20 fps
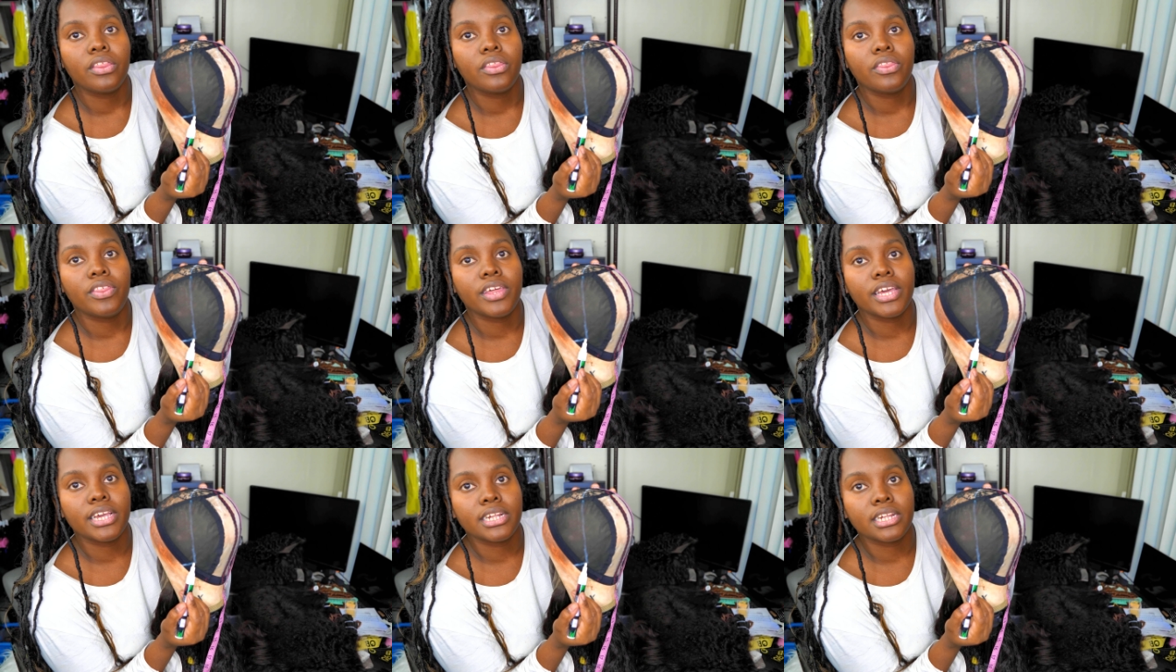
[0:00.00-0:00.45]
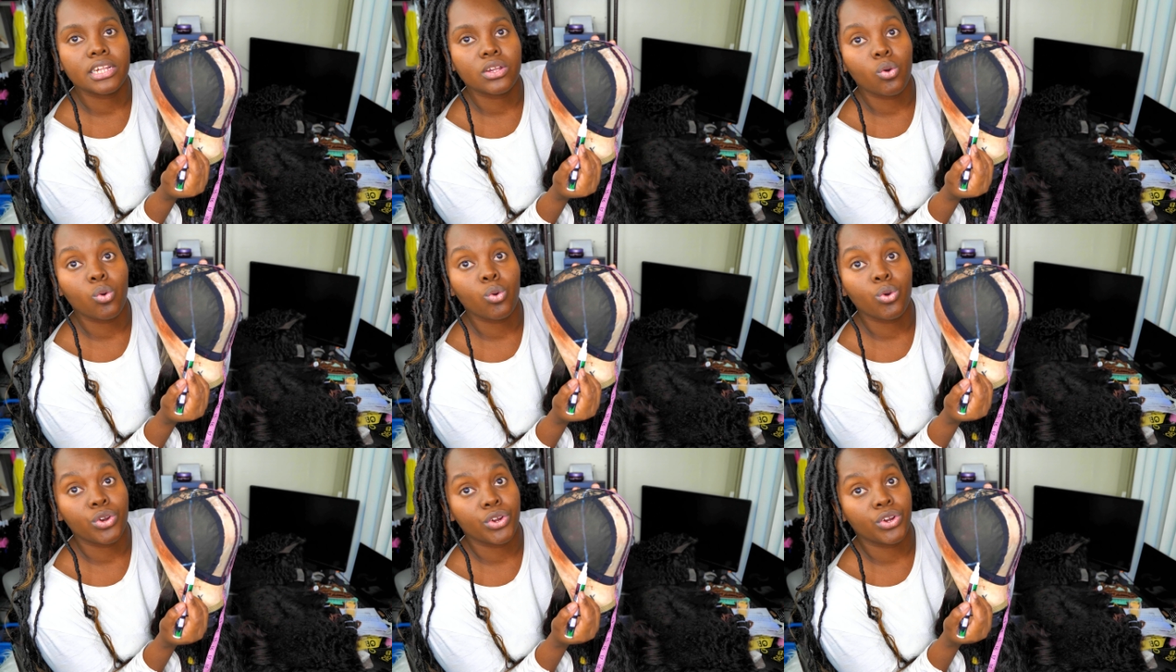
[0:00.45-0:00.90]
this
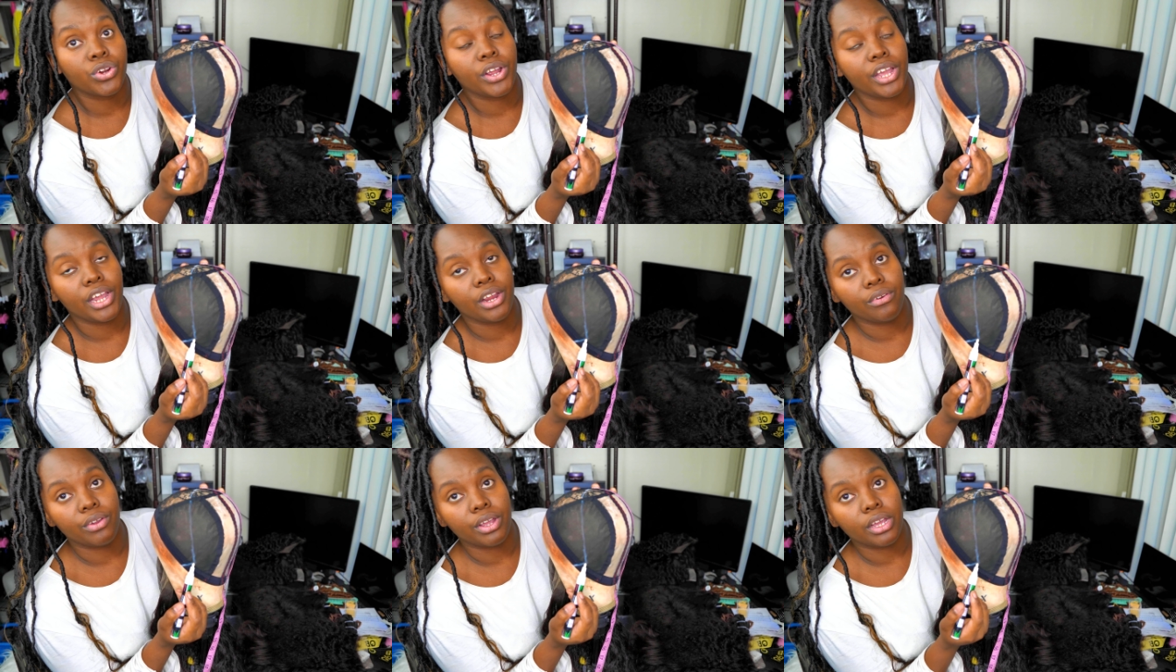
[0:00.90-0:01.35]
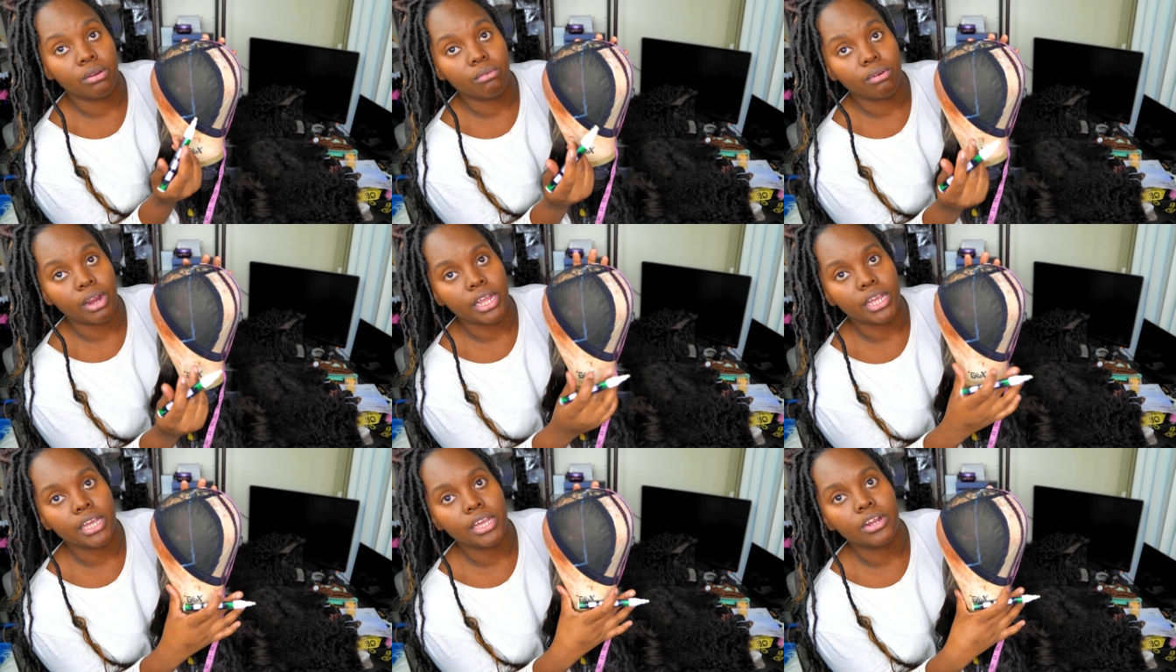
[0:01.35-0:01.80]
corner area
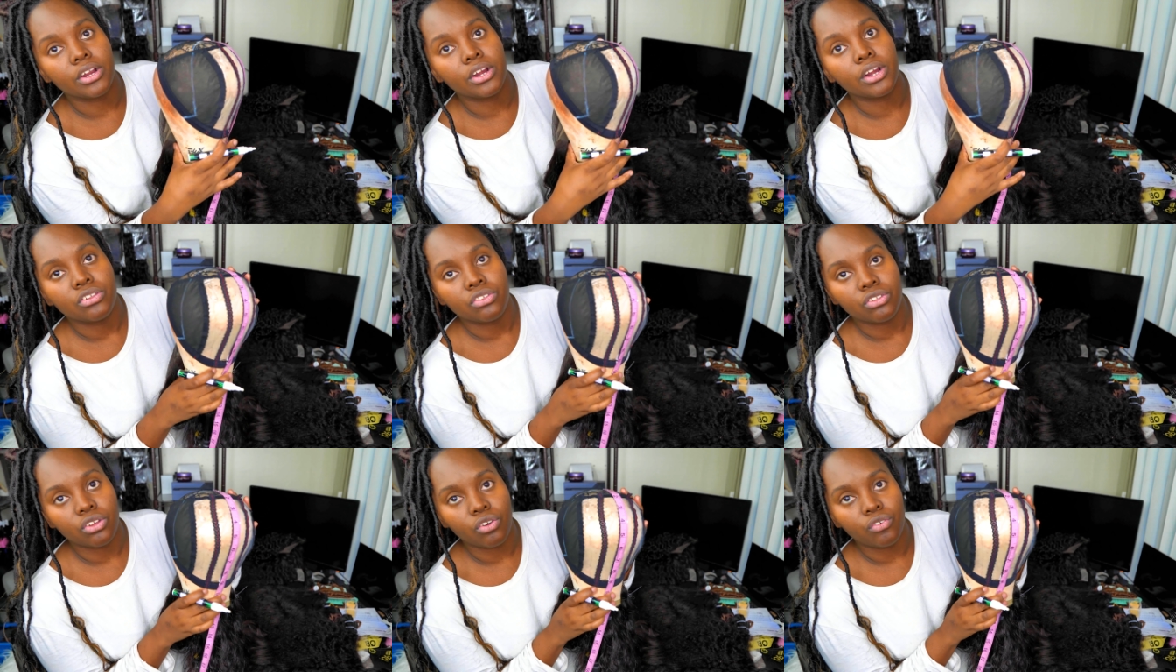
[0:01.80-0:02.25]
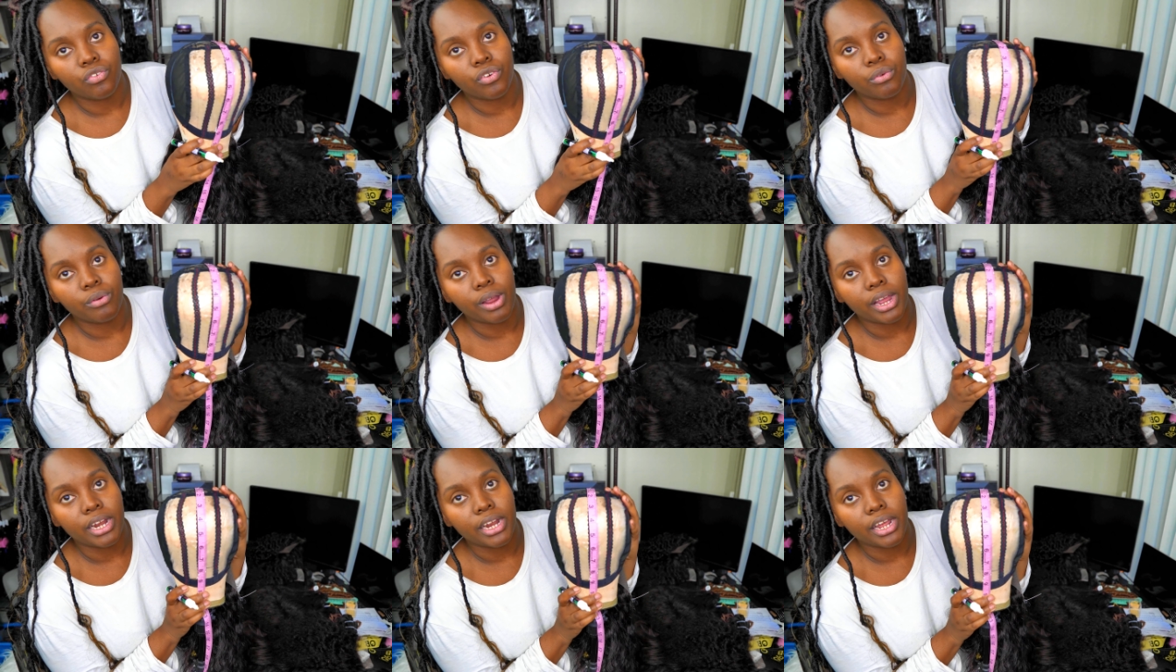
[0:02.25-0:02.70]
right here. So for
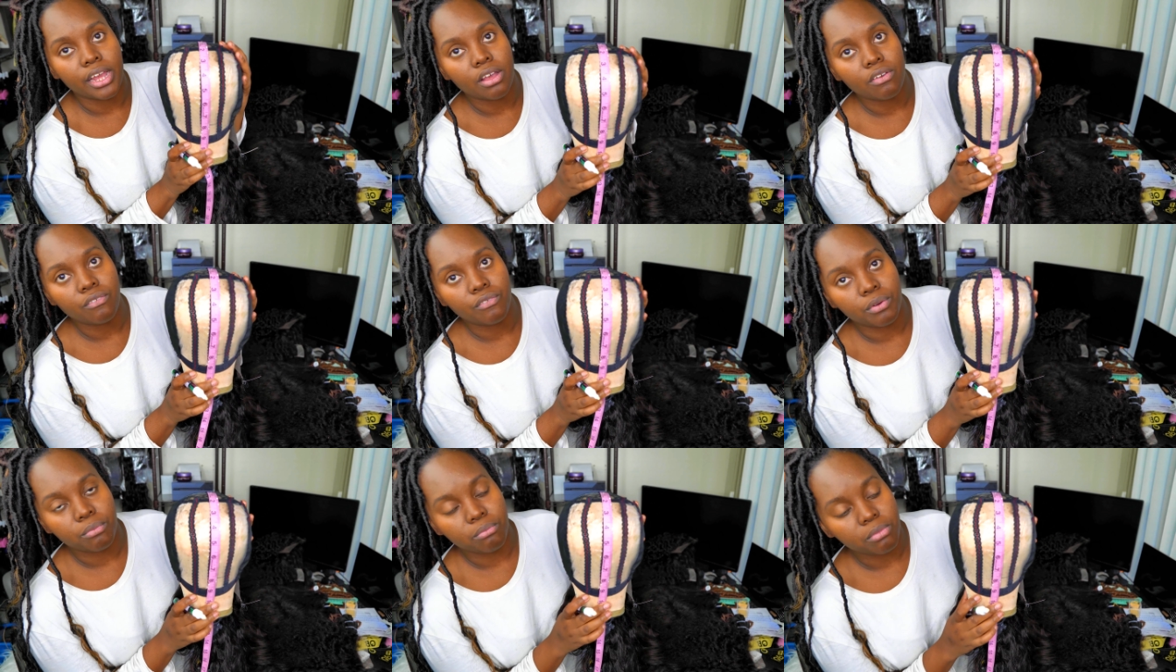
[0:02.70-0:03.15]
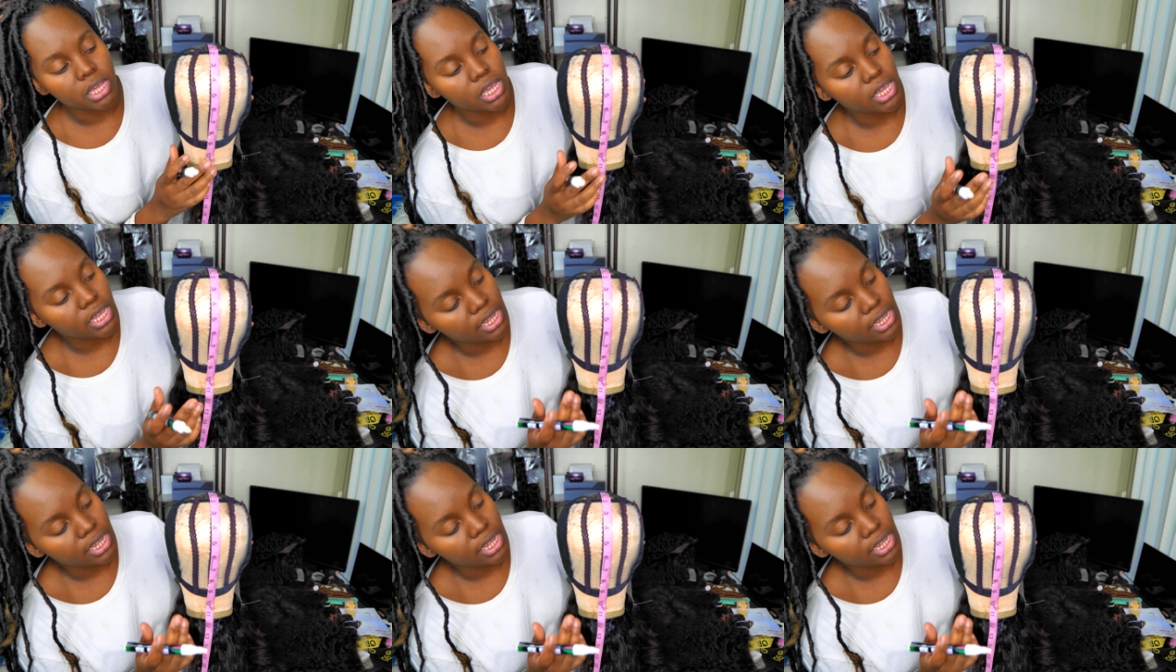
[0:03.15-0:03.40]
right now, for me,